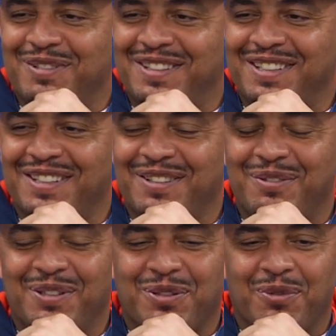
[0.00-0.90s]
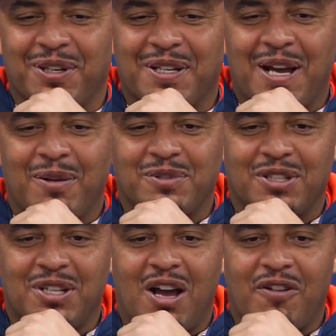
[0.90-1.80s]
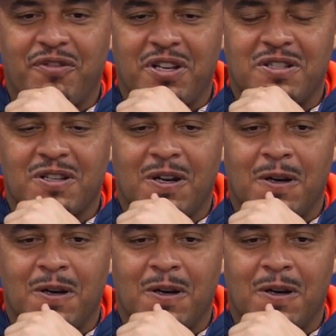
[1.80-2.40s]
with the work. Now to the offense,